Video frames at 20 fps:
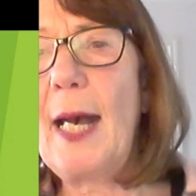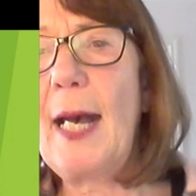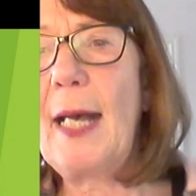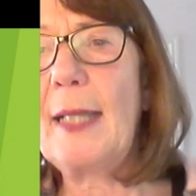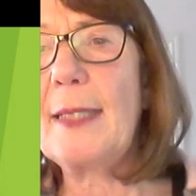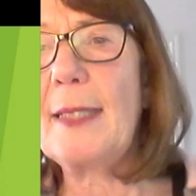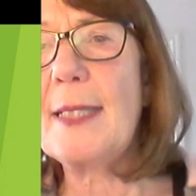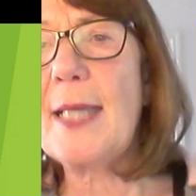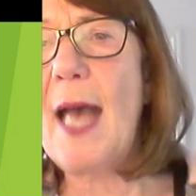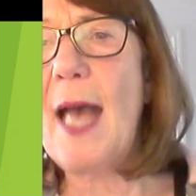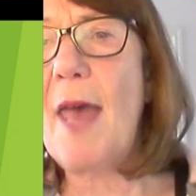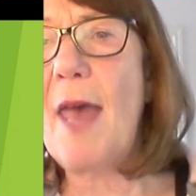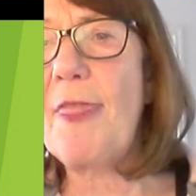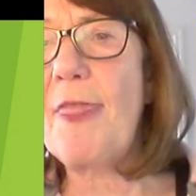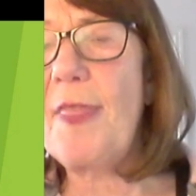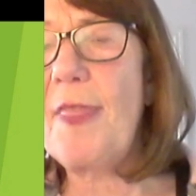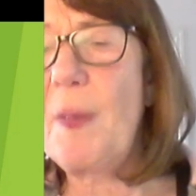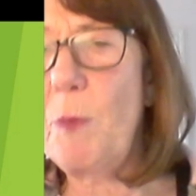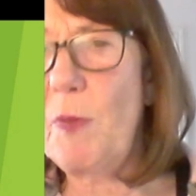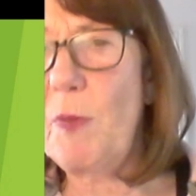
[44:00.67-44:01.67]
And I
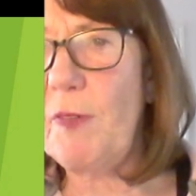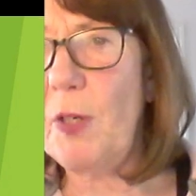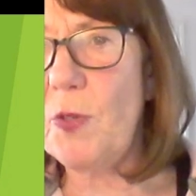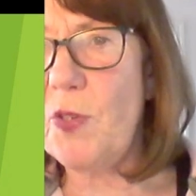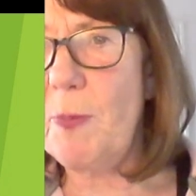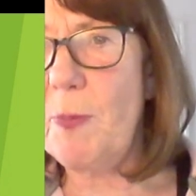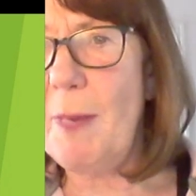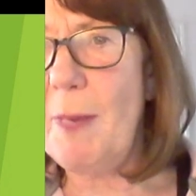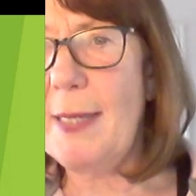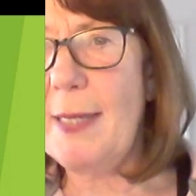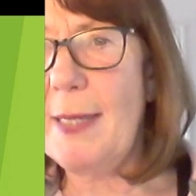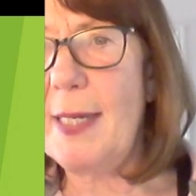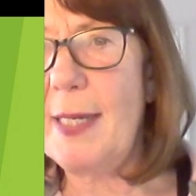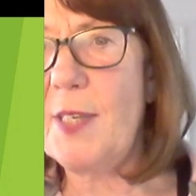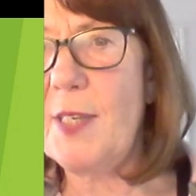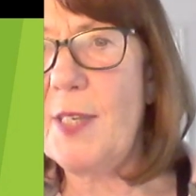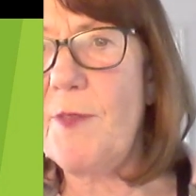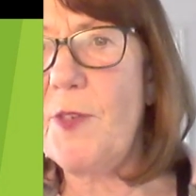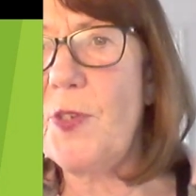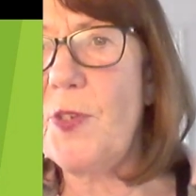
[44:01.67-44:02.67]
think we've got some
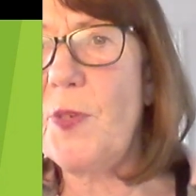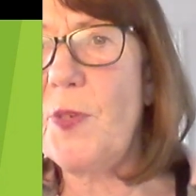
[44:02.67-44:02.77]
ideas